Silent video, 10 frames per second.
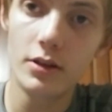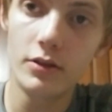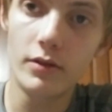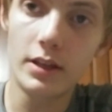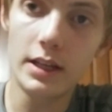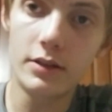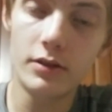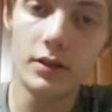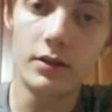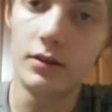you can
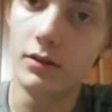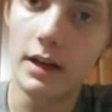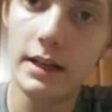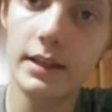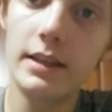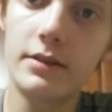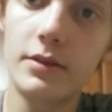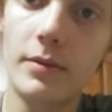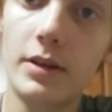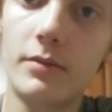actually, how
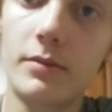easily way to